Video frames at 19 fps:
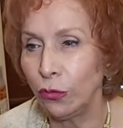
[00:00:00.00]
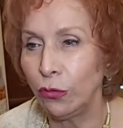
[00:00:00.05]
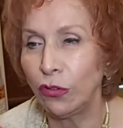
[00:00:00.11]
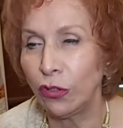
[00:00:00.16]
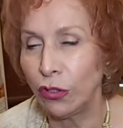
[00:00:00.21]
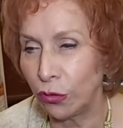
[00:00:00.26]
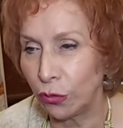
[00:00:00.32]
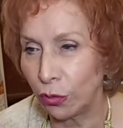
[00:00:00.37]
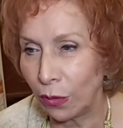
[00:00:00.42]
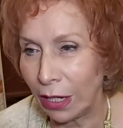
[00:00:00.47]
Use
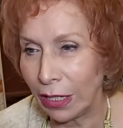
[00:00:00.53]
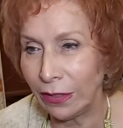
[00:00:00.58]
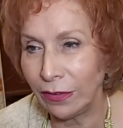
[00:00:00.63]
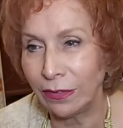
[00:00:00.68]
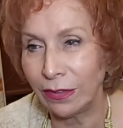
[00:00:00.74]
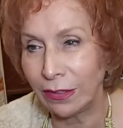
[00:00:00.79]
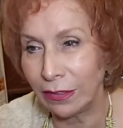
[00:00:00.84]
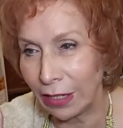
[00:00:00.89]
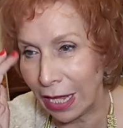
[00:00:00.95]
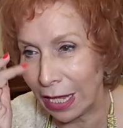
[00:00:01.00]
it
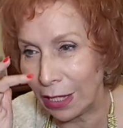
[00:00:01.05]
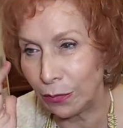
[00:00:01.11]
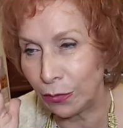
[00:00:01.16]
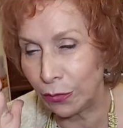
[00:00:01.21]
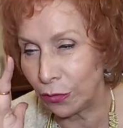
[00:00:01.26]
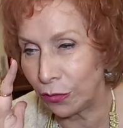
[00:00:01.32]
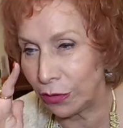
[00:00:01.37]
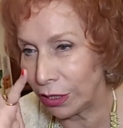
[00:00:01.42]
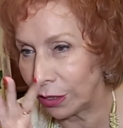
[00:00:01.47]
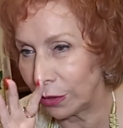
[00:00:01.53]
twice. It
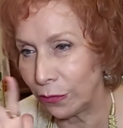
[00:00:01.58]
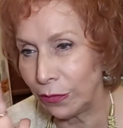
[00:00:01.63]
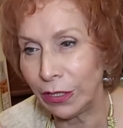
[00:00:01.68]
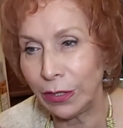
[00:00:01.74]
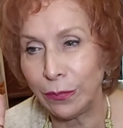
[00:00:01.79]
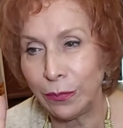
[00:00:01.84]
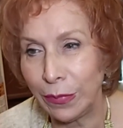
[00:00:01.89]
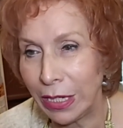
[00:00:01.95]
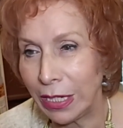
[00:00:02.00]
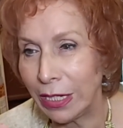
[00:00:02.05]
helps to take
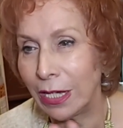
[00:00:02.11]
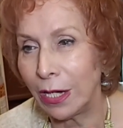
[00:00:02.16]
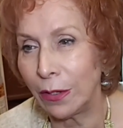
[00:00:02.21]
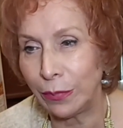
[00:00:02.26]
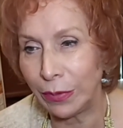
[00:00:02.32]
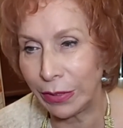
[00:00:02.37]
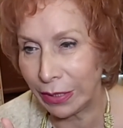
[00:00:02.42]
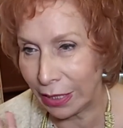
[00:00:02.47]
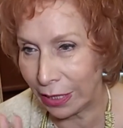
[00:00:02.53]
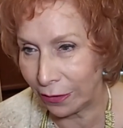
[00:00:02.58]
away
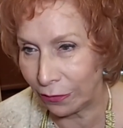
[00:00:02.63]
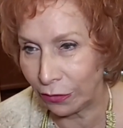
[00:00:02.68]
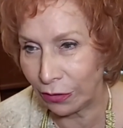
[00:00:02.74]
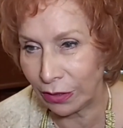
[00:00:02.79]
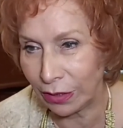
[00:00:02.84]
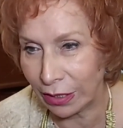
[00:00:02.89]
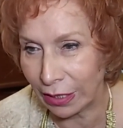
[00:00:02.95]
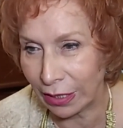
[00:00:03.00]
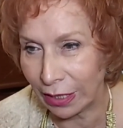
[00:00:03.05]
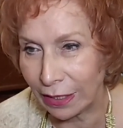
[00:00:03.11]
makeup and
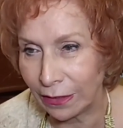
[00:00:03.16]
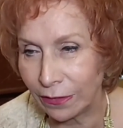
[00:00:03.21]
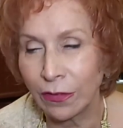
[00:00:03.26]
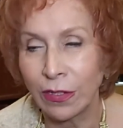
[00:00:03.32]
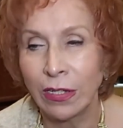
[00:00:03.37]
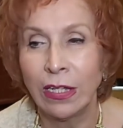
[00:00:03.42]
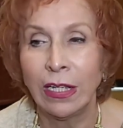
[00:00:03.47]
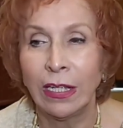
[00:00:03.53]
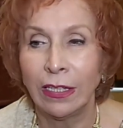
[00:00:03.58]
everything else.